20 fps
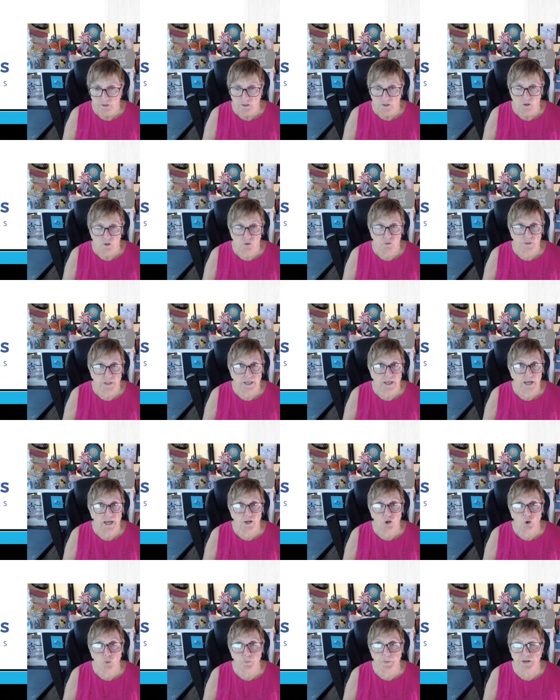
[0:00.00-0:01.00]
Okay, I
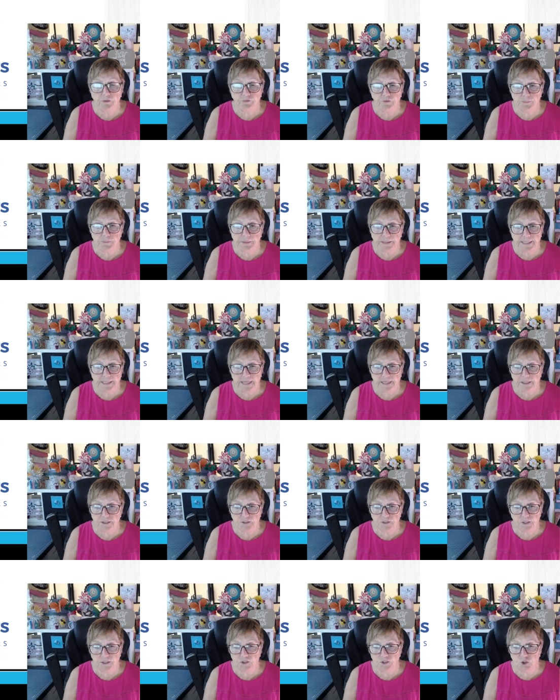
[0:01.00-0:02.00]
hope everybody
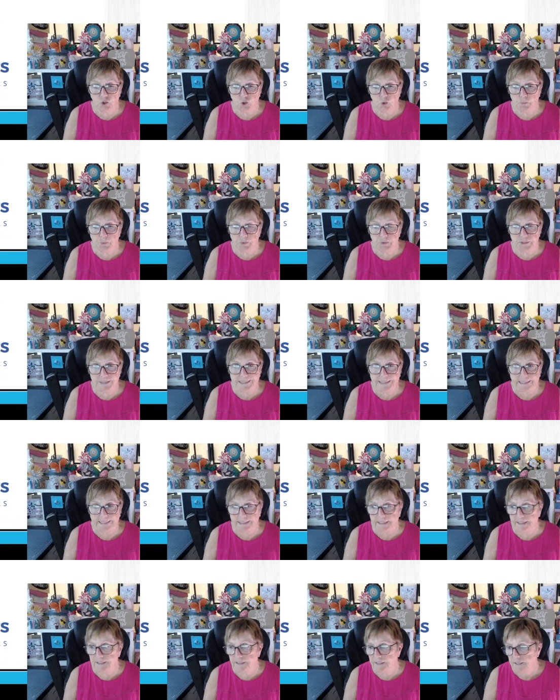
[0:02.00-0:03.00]
has a super
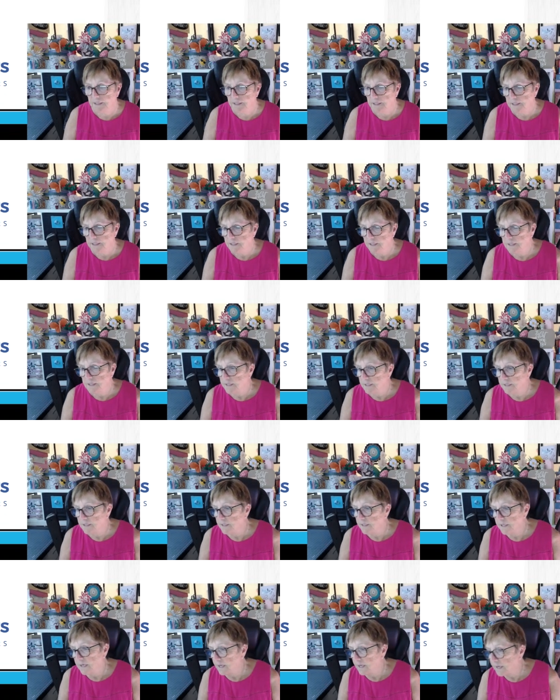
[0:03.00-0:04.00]
day.
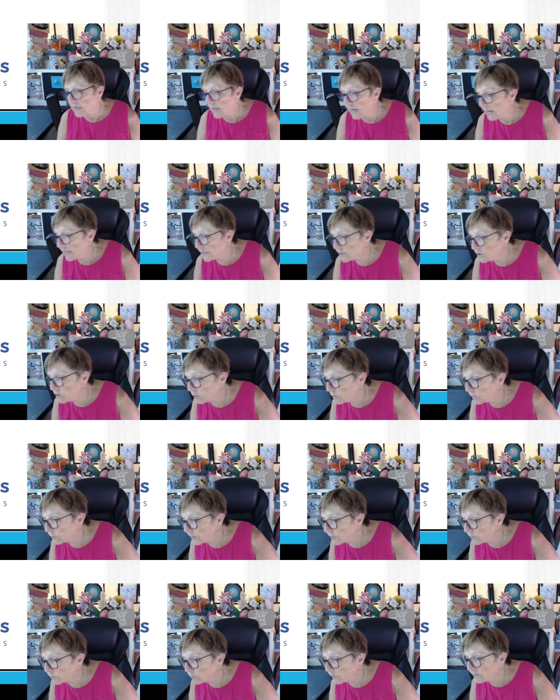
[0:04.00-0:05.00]
I know
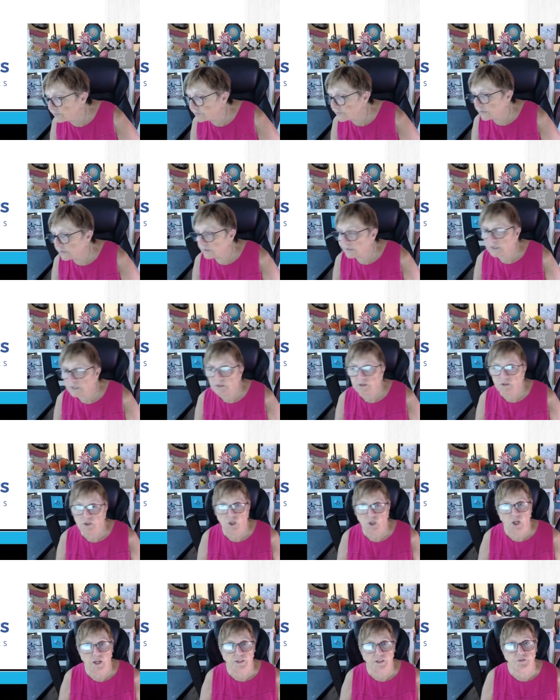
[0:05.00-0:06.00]
that we've got a
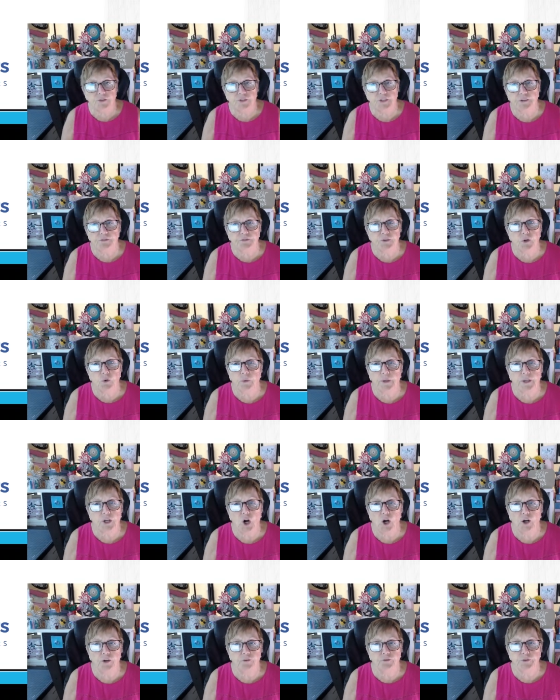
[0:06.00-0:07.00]
lot of stuff going
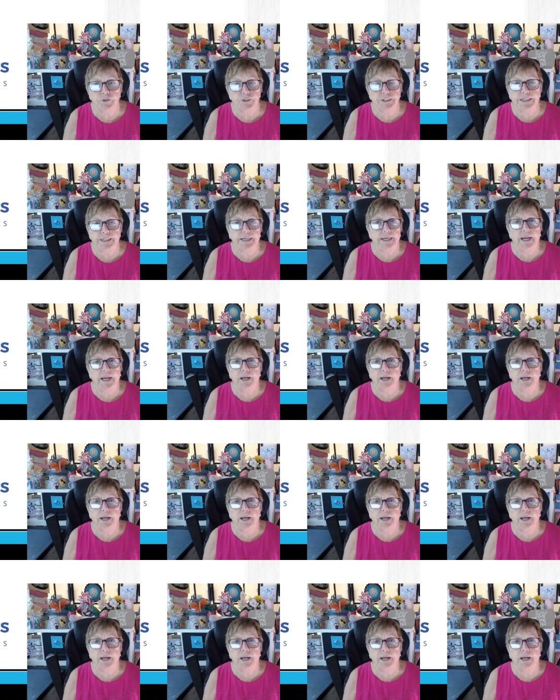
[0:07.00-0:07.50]
on for today. I